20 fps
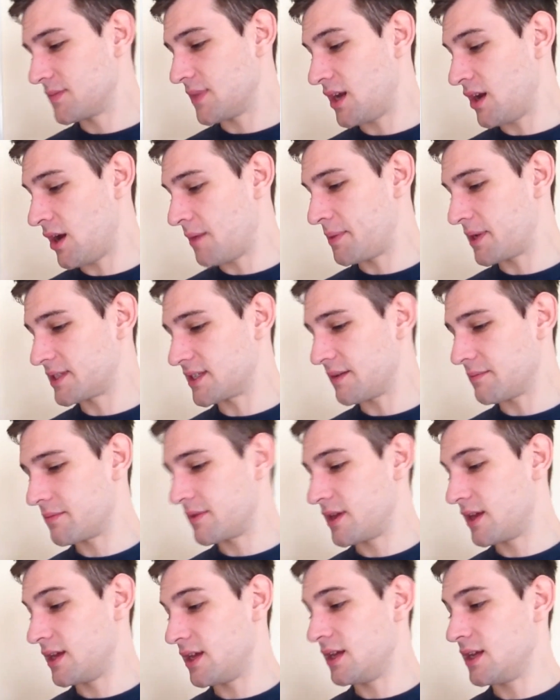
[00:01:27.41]
And I picked up
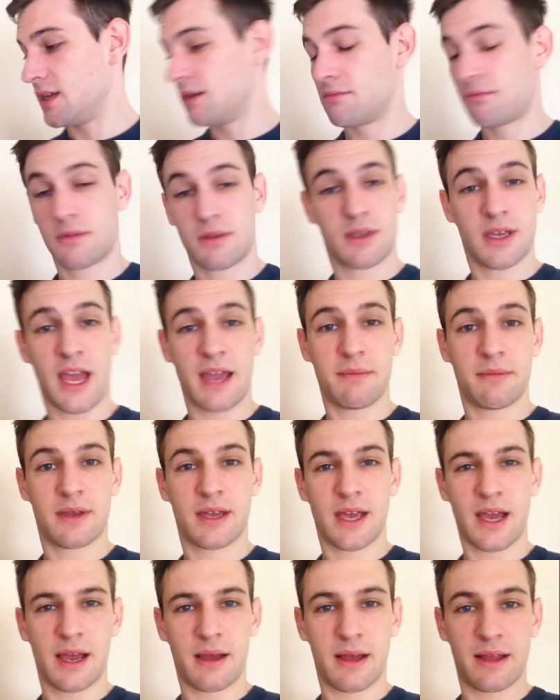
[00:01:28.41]
the
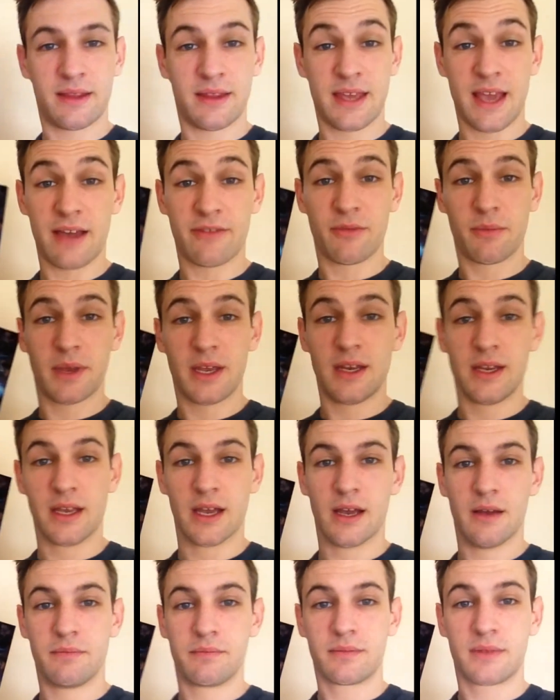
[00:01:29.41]

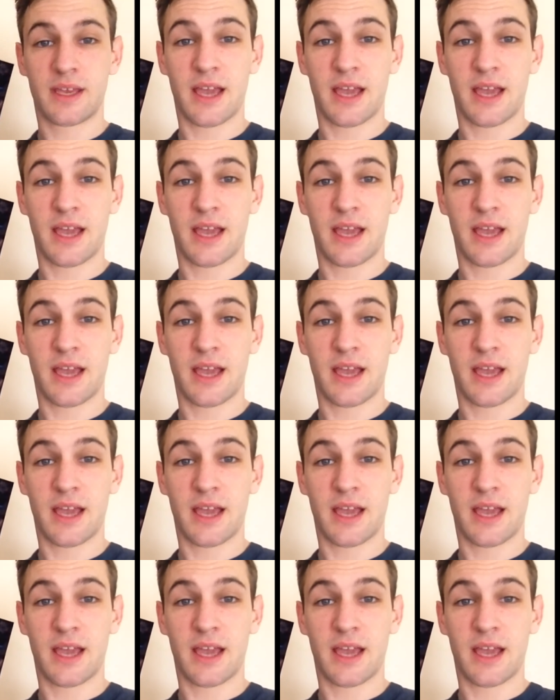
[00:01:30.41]
Avermedia